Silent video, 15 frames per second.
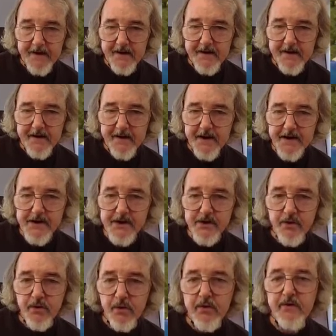I like the
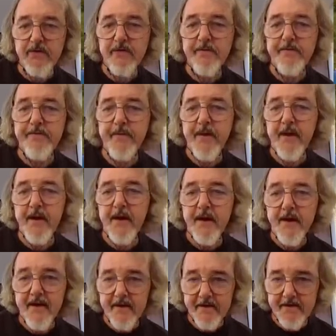acacia doors.
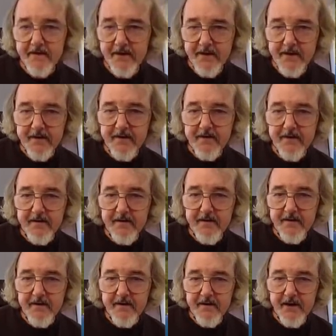They,
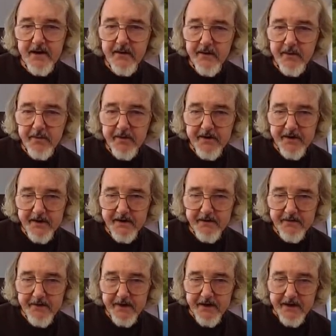they're equally
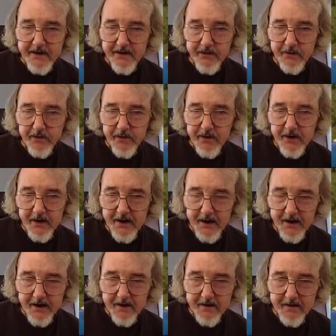protective to any other door,
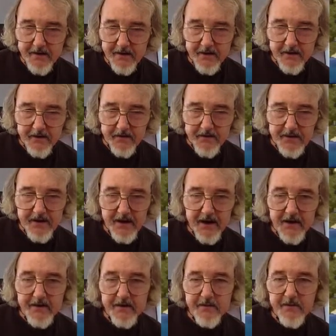and you can
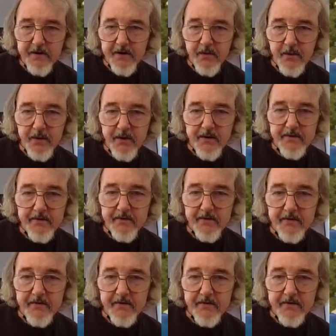see out them very well.